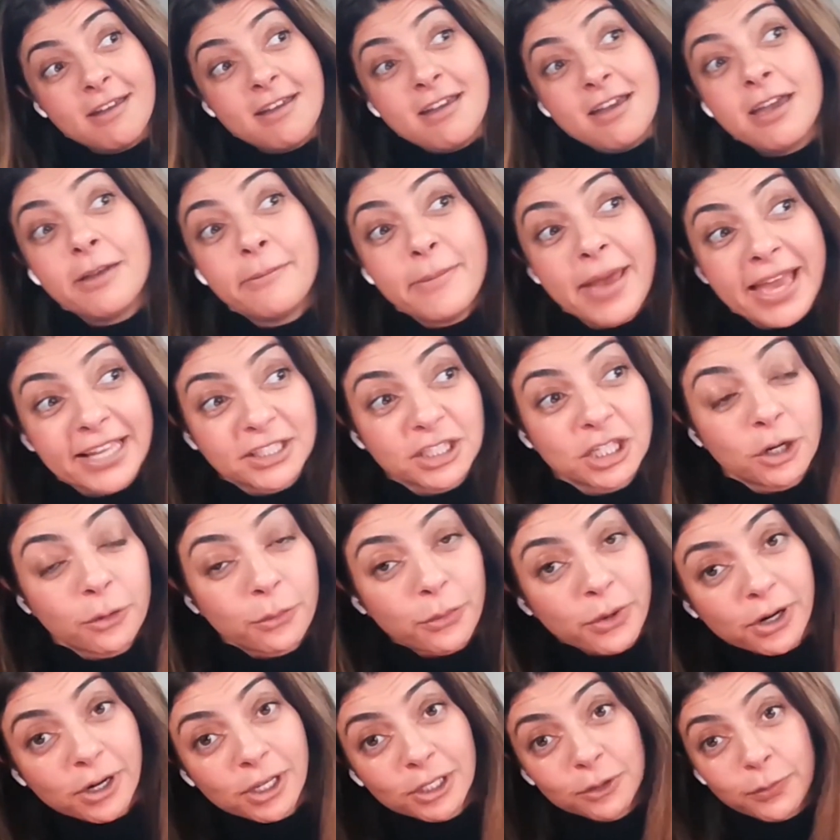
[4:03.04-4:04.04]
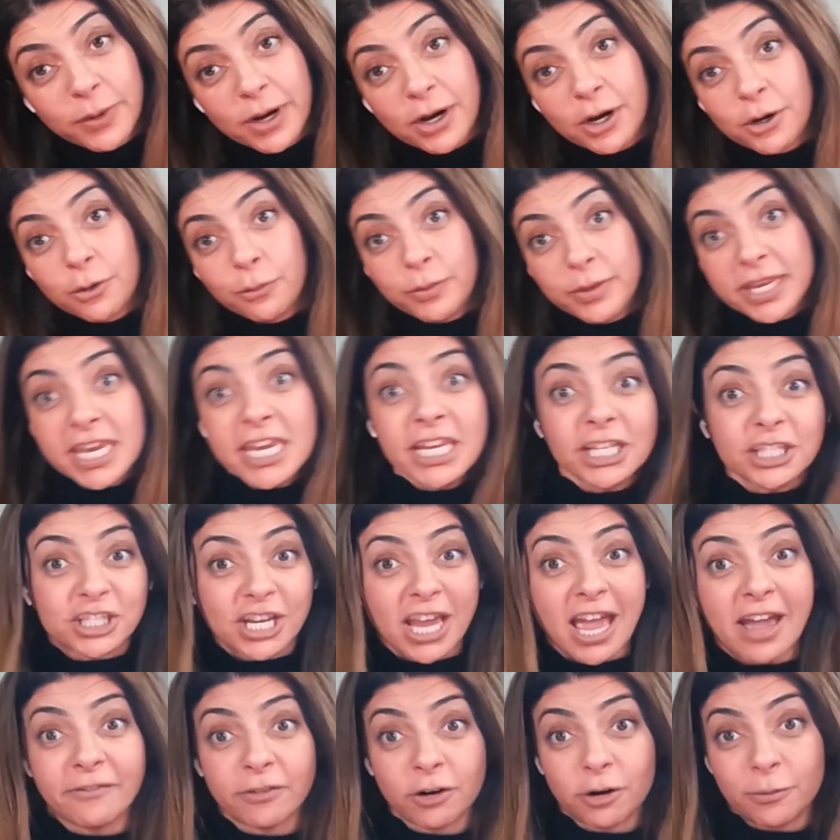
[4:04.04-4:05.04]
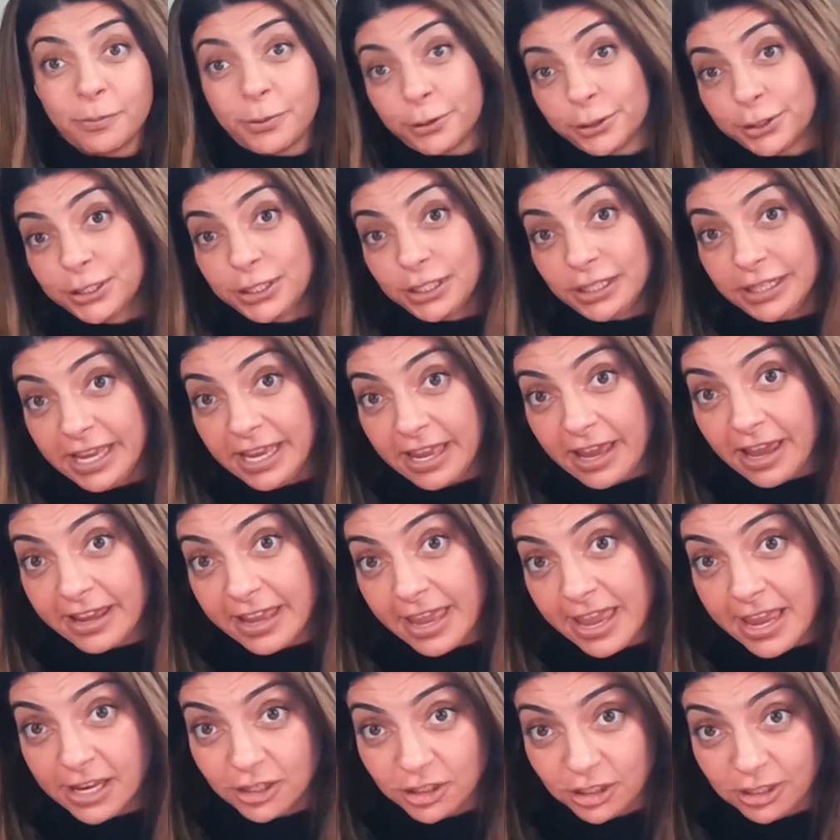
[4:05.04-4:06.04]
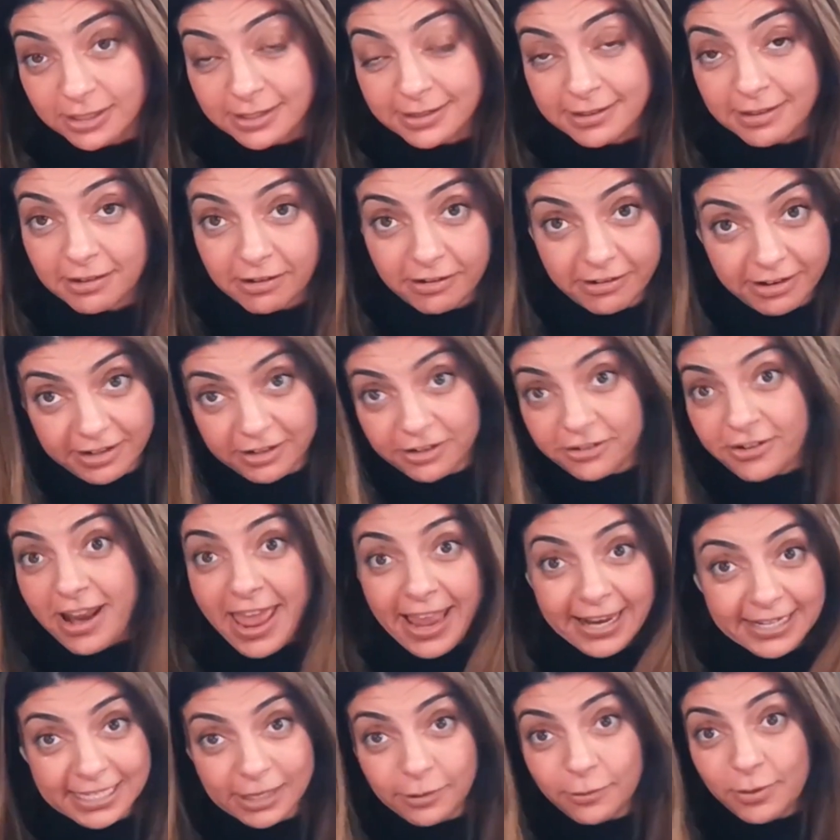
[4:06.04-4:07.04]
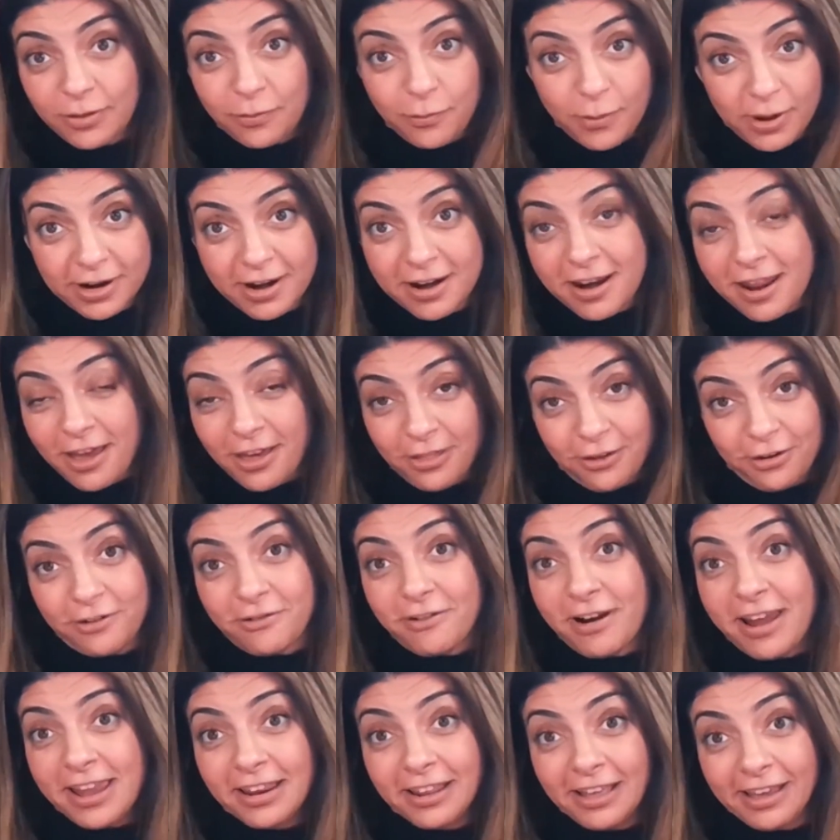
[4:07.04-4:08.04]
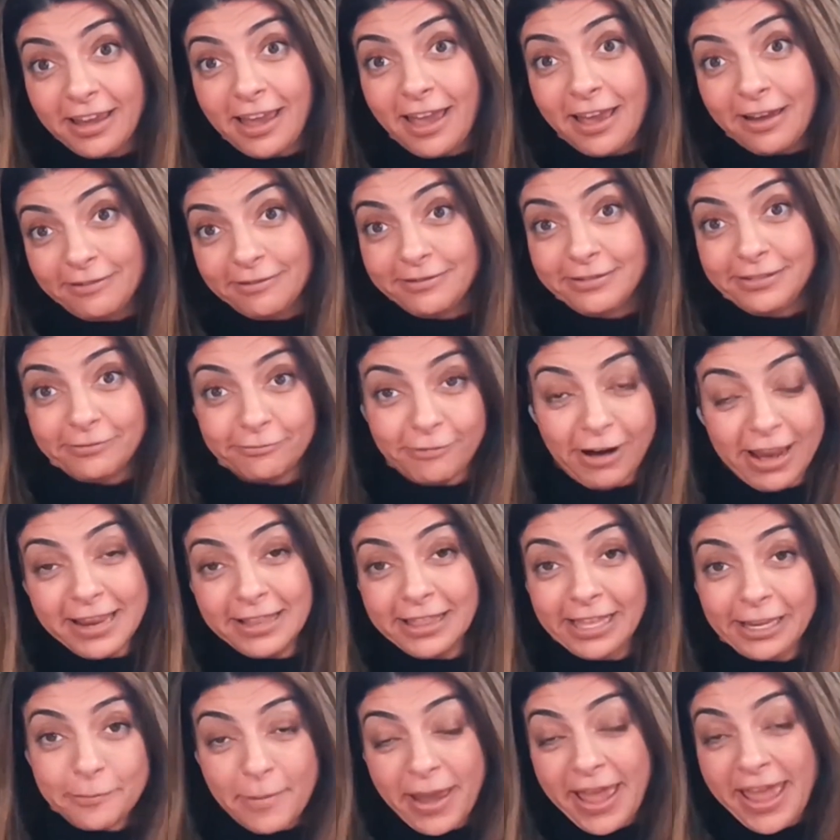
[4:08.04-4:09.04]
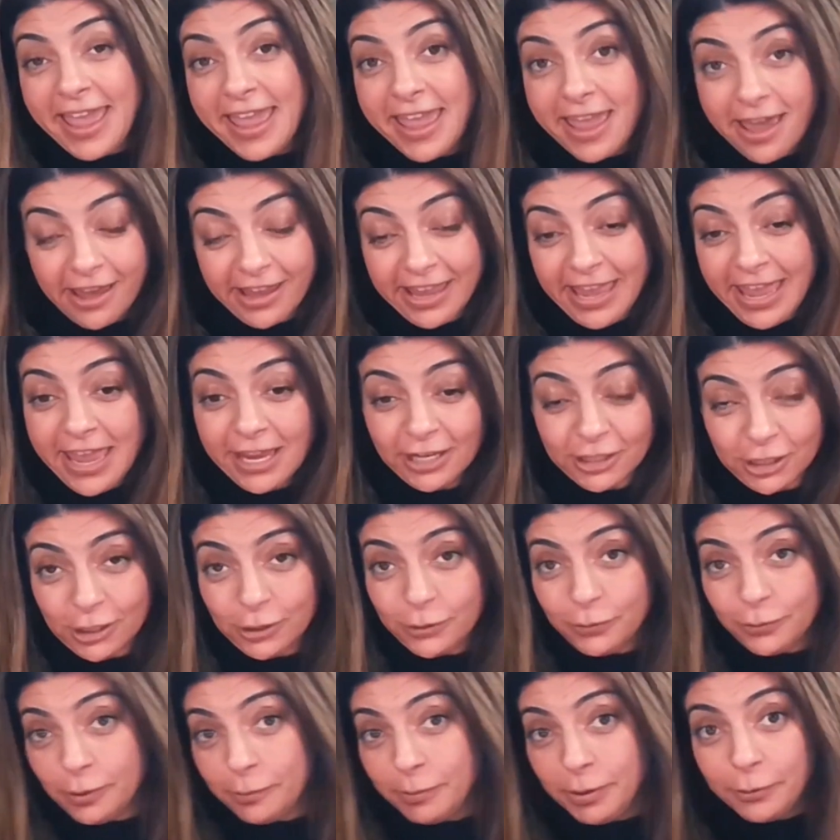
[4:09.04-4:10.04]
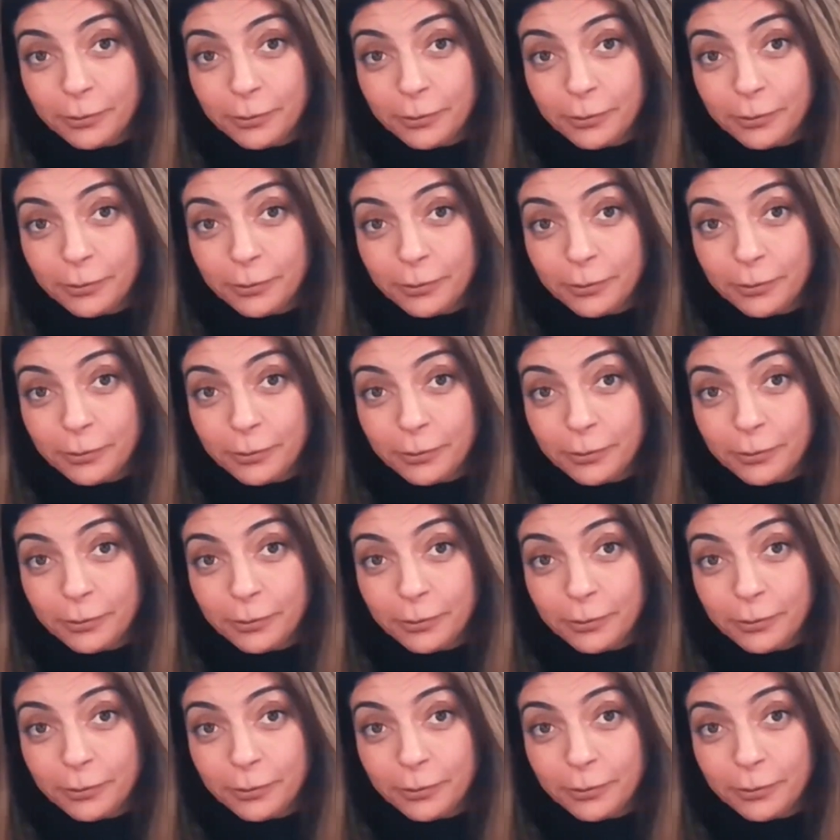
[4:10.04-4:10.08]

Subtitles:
imagine a world where we each have our personal AI agents that are interacting with one another, right? Like my AI agent will be